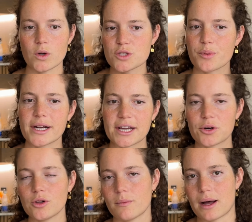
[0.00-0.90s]
What's pretty
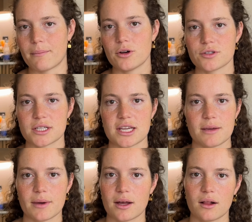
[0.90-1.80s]
cool about most
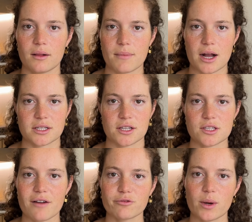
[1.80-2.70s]
email marketing
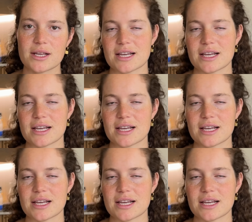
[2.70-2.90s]
softwares,